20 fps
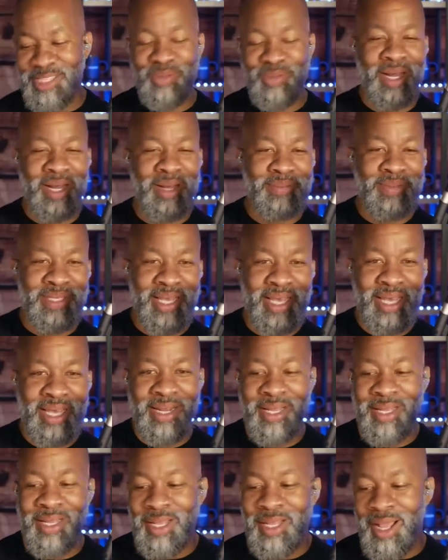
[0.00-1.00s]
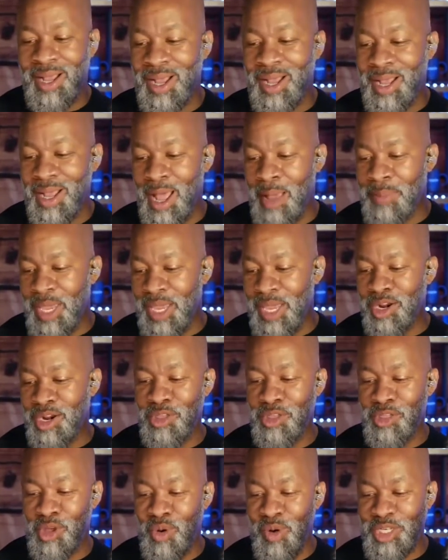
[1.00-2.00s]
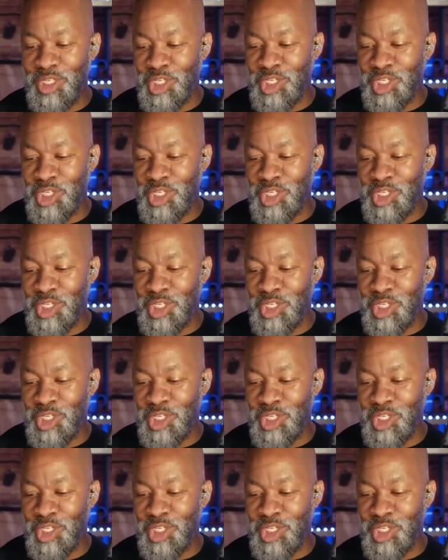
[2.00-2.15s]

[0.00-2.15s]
That's what I'm saying. I'm getting another